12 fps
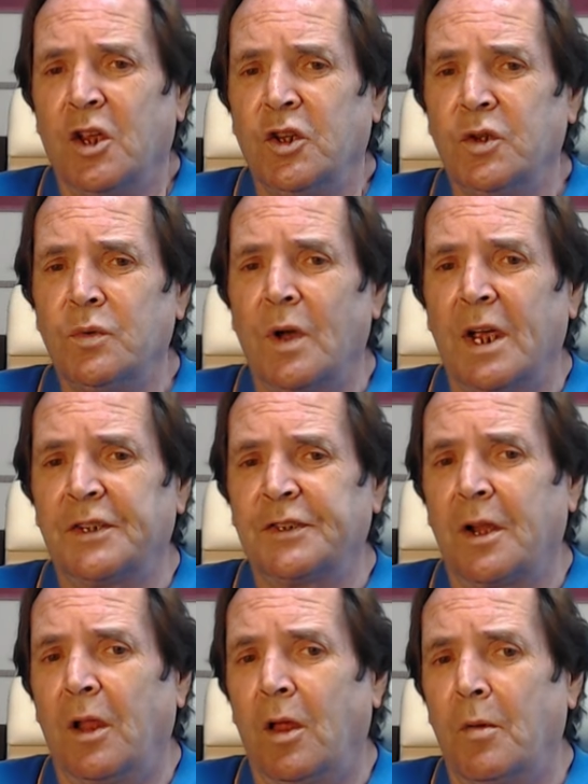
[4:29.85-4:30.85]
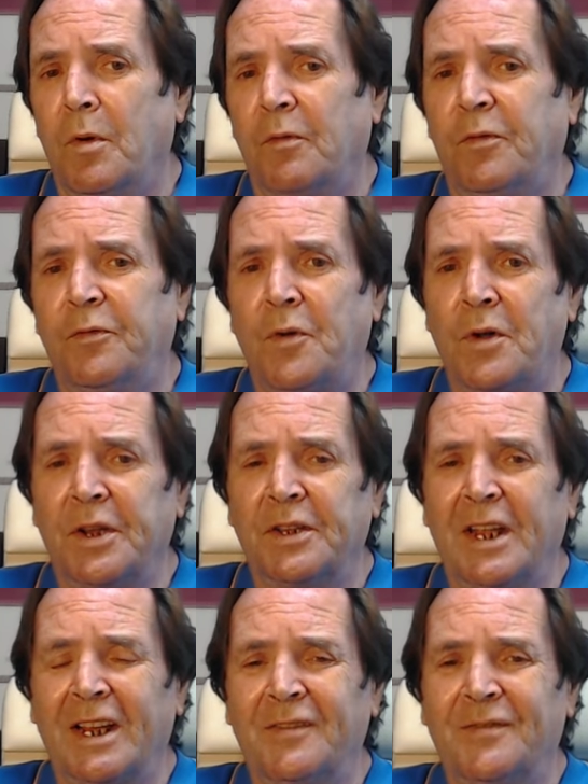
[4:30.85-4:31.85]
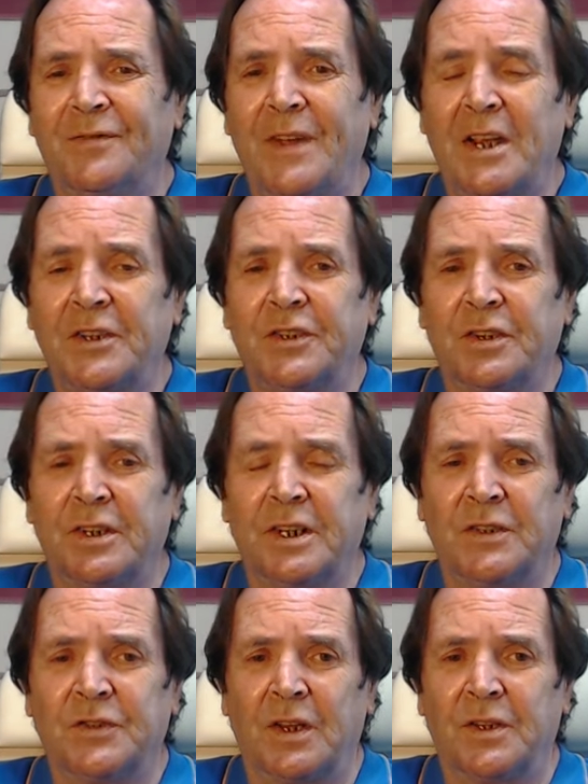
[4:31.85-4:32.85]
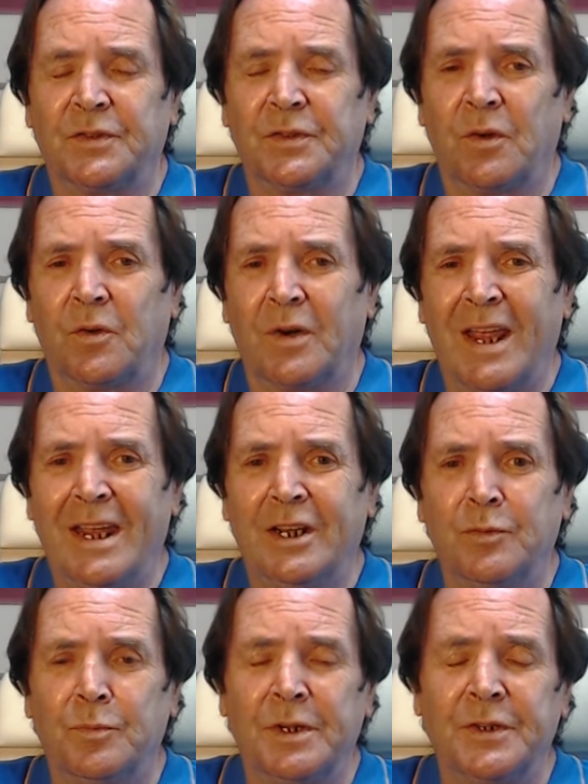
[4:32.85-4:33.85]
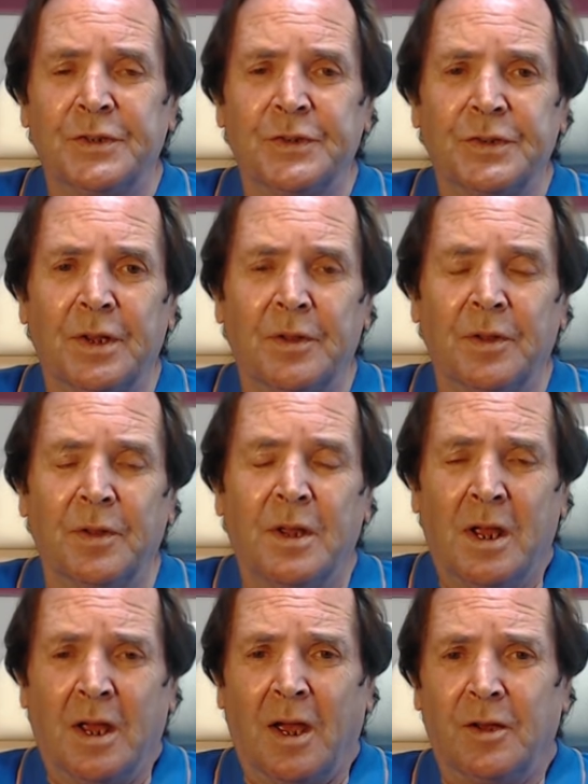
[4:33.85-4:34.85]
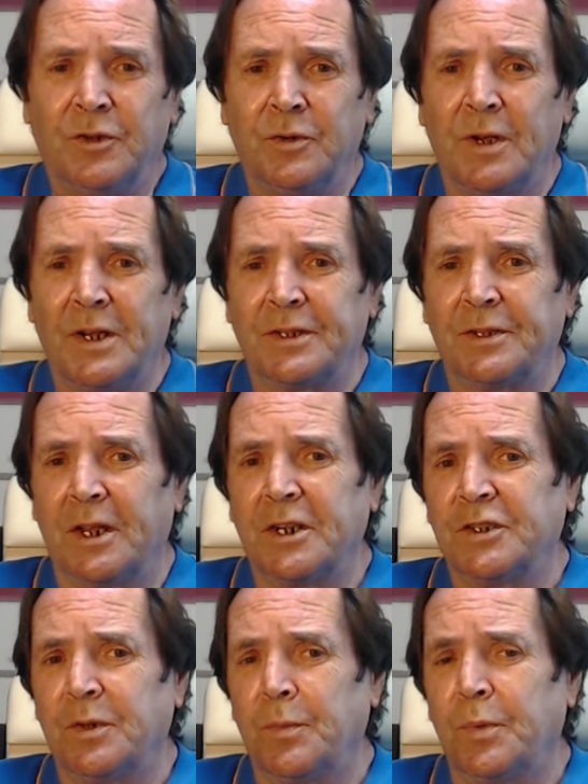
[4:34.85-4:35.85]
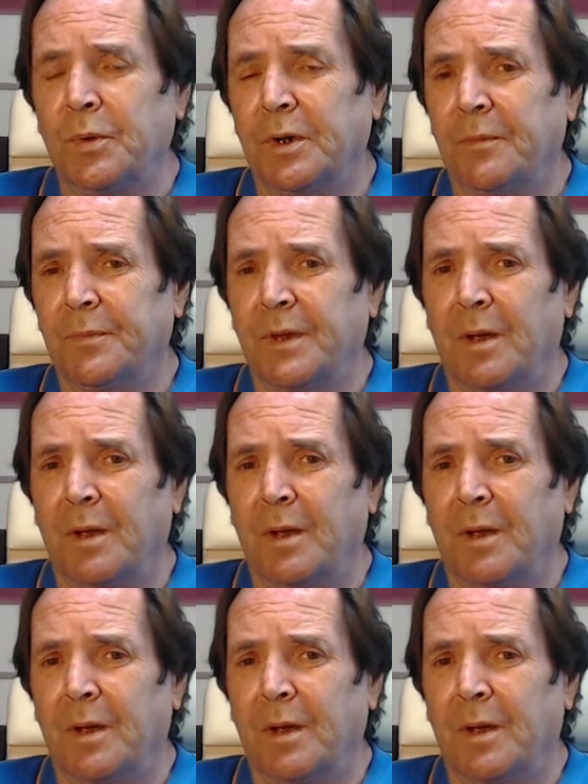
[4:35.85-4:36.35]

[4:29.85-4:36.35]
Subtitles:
US club of foreign adversaries, as or enemies, as the US likes to put it.